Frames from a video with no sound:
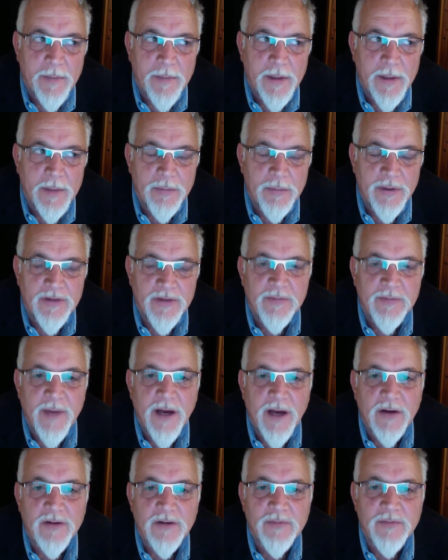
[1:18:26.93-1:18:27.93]
Prince
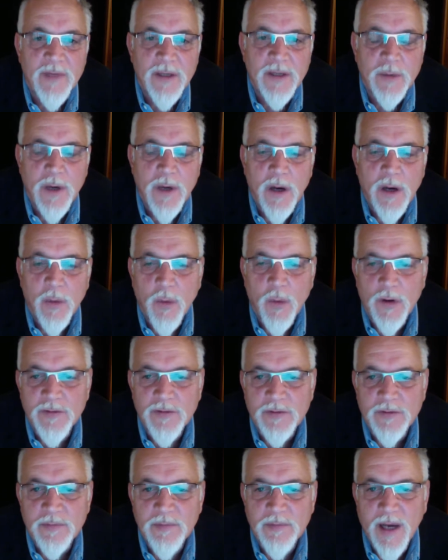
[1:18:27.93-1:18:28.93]
Marcos Manuel
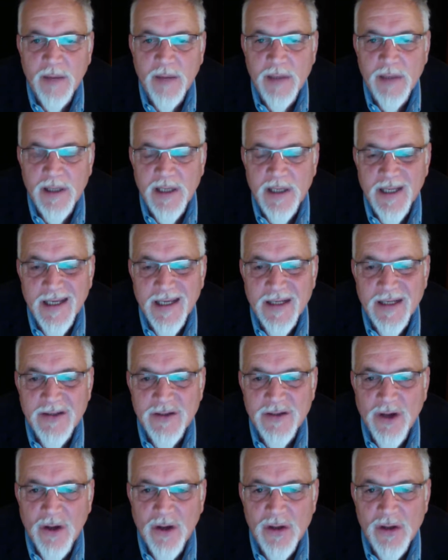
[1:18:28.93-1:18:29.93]
wasn't publicly
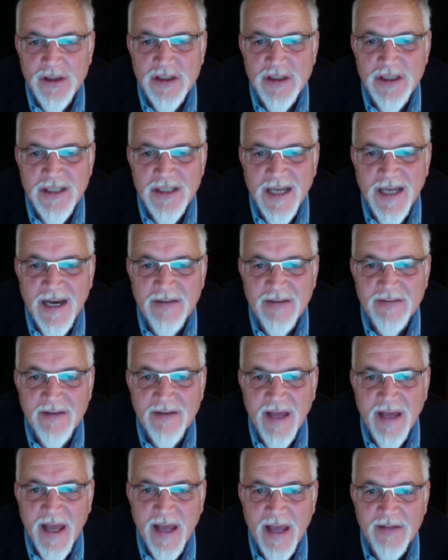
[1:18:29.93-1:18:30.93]
acknowledged enough
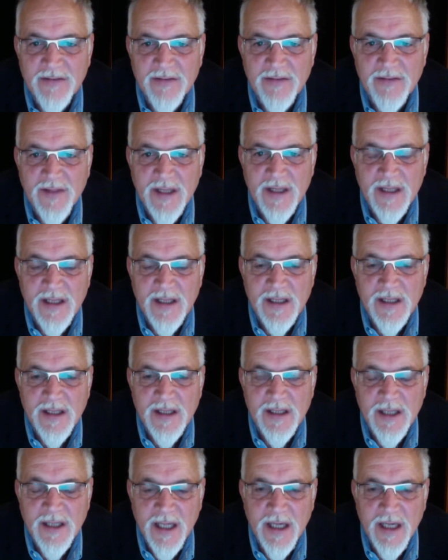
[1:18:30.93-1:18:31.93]
as the
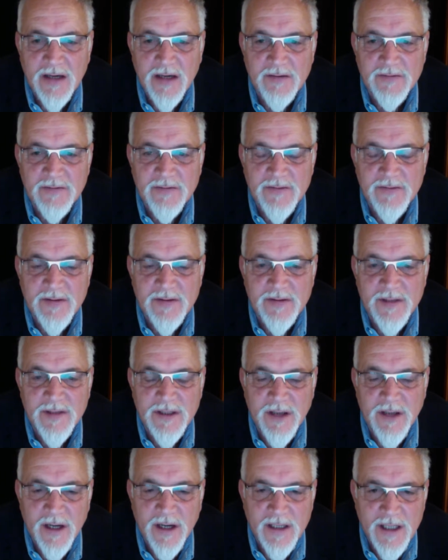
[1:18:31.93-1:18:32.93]
King of the
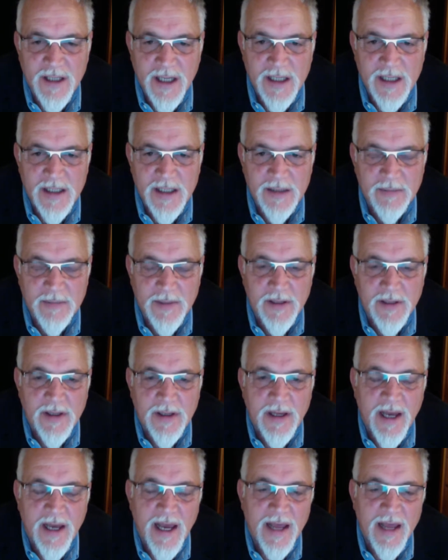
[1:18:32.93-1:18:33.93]
United Kingdom,
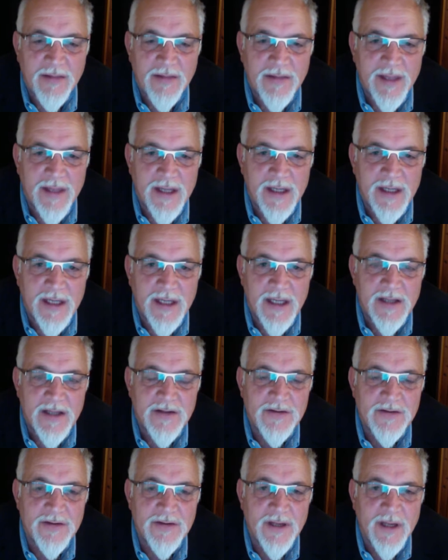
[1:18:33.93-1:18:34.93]
and that
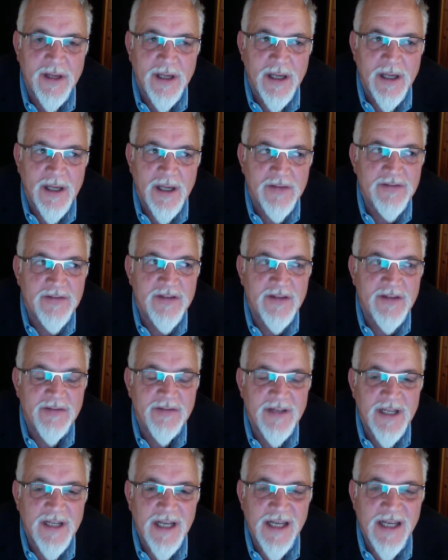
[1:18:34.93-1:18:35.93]
his
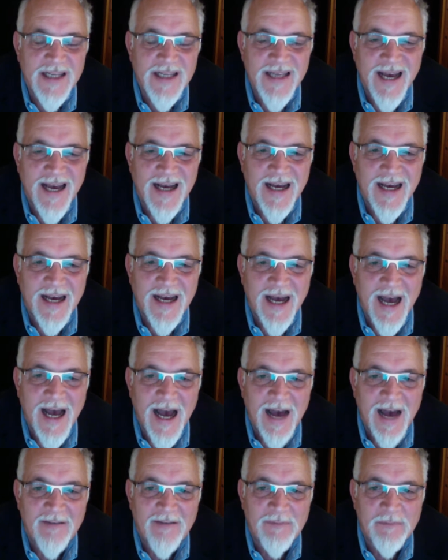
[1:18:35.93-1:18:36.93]
7-year younger
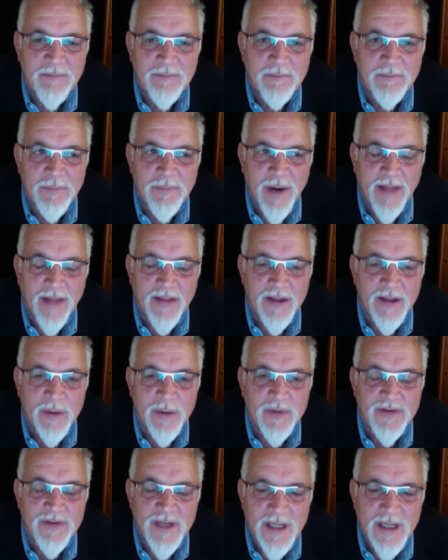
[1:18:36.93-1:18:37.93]
half brother, who
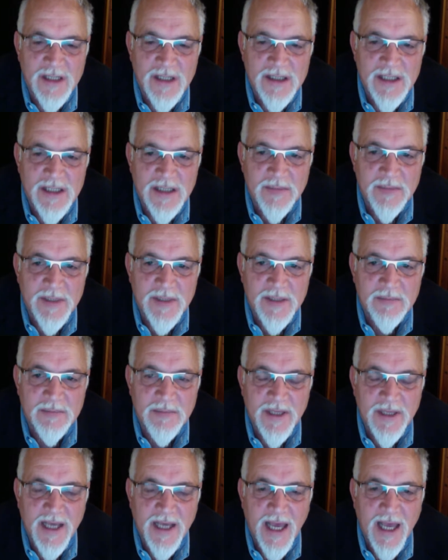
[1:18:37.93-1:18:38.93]
was illegitimate,
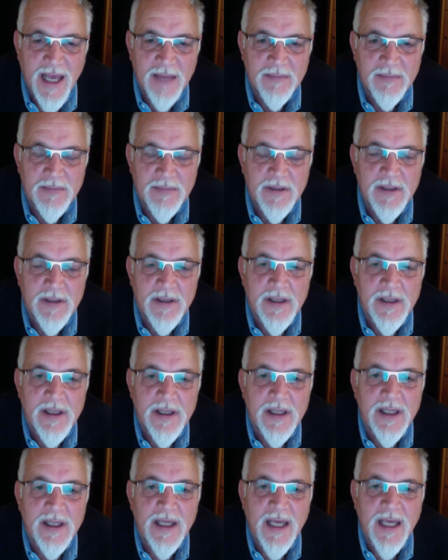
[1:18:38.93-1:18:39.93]
became
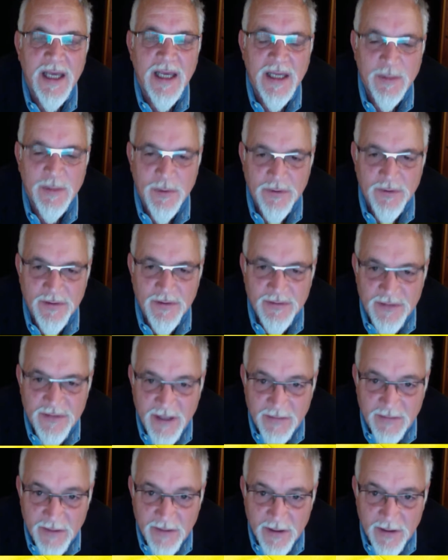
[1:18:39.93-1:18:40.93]
King Edward
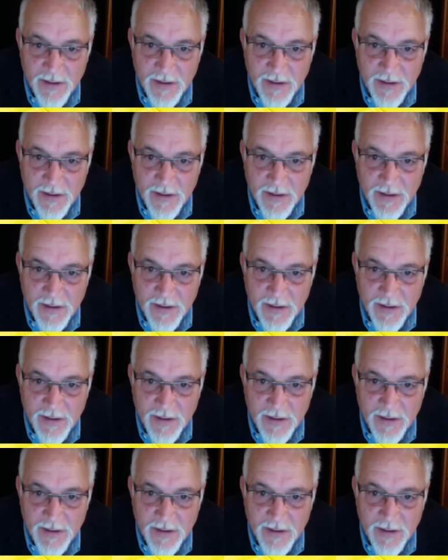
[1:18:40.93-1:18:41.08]
VII.